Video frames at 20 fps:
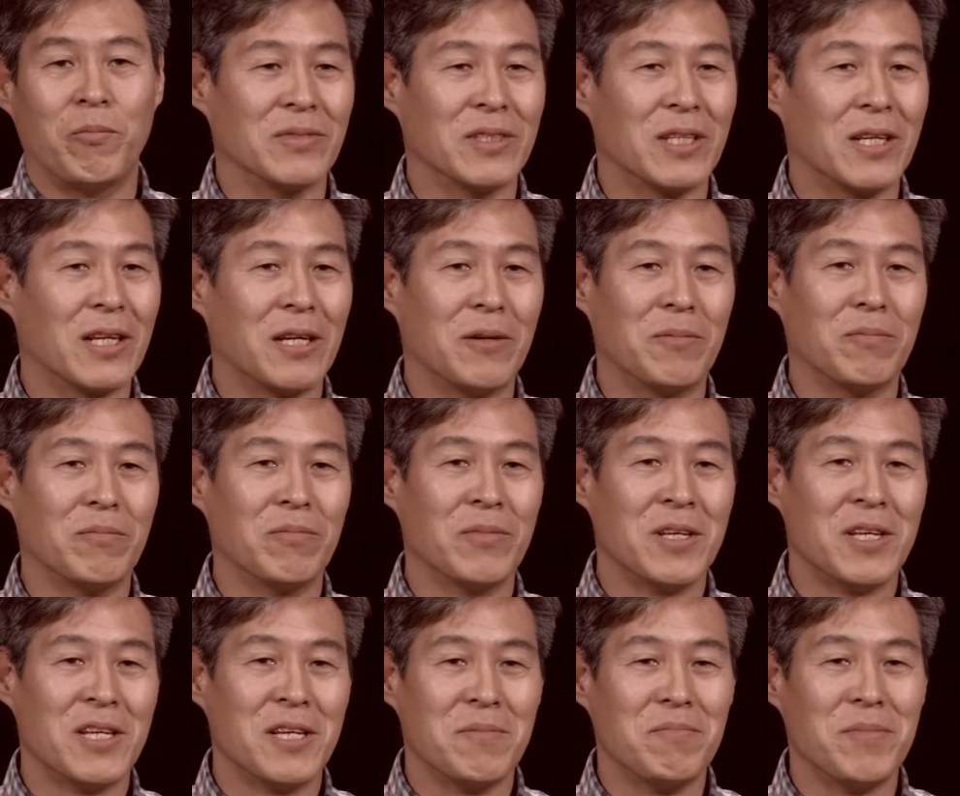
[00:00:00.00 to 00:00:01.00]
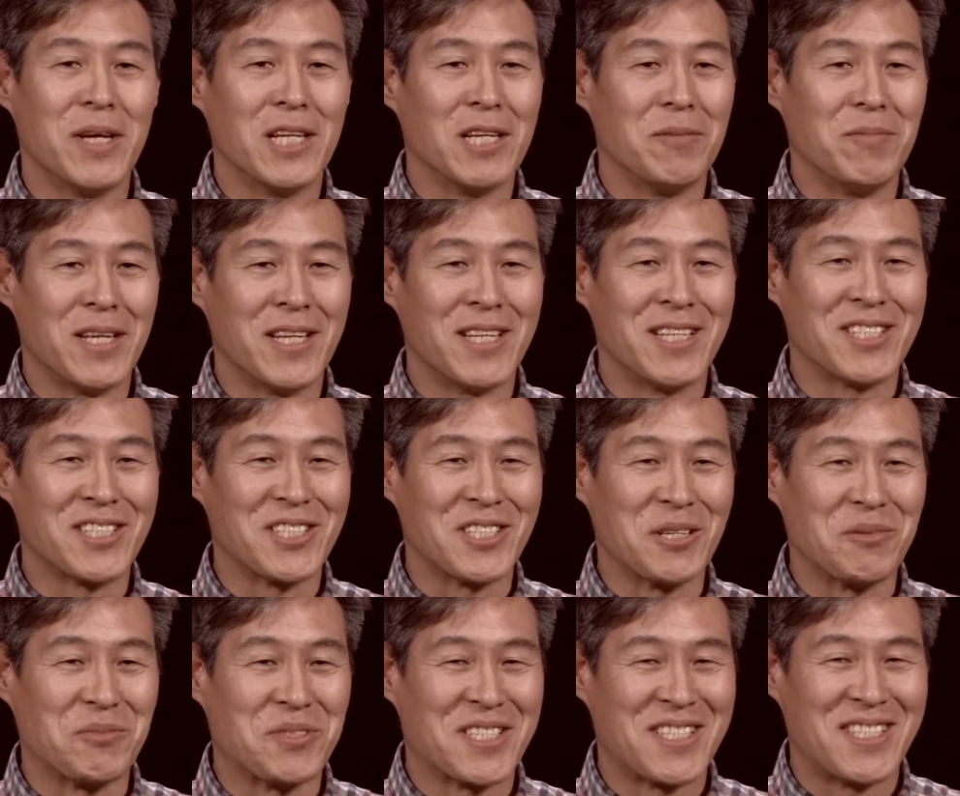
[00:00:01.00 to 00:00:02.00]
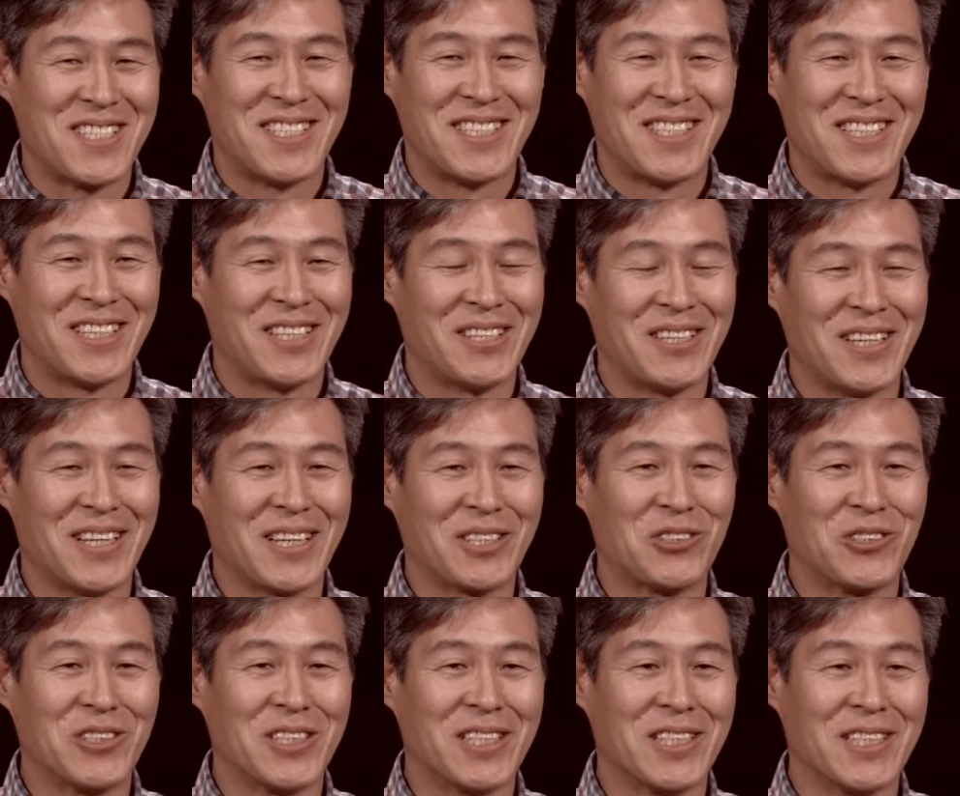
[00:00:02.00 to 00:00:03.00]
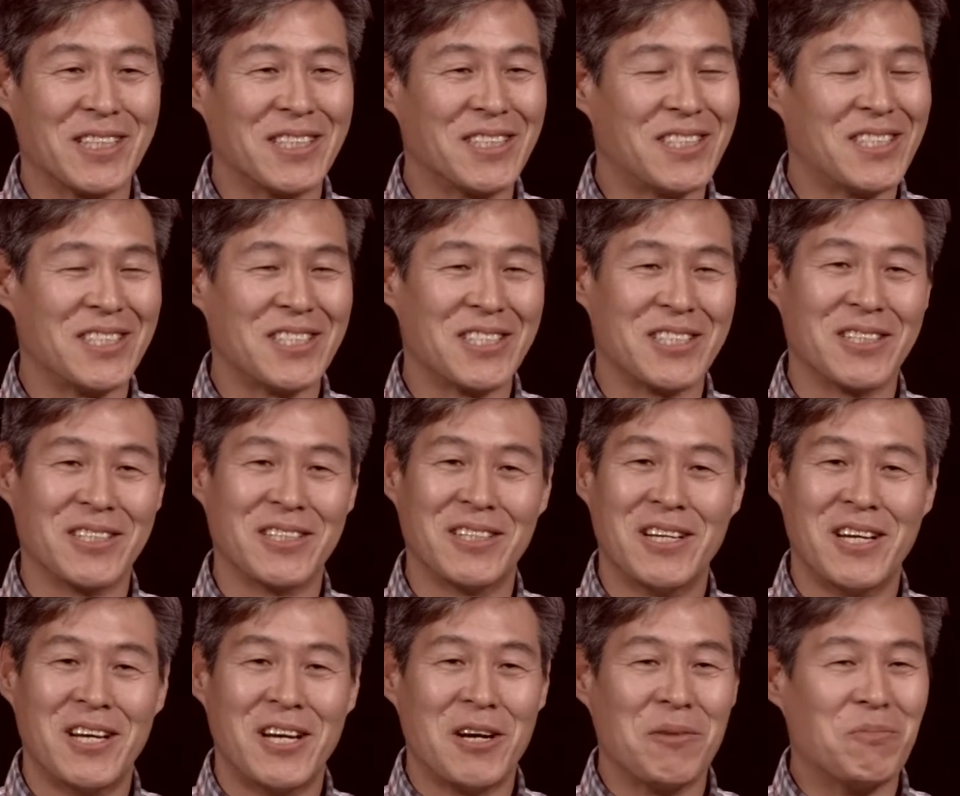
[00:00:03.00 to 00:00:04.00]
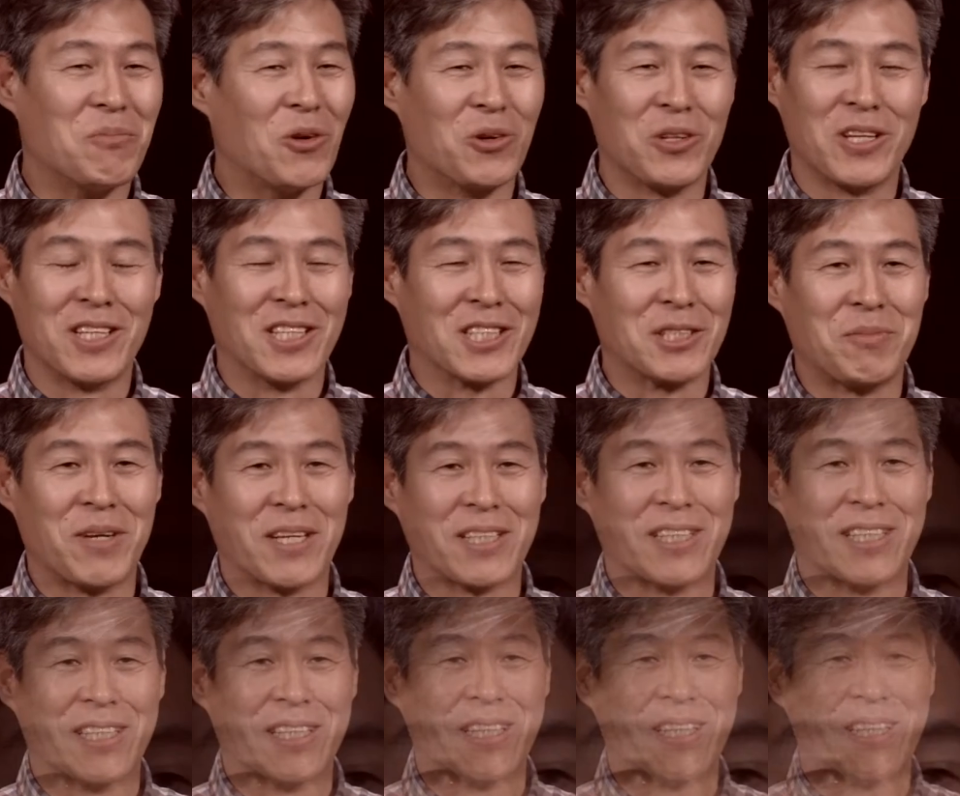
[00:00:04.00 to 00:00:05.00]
There are many steps. Actually, this is more than expected.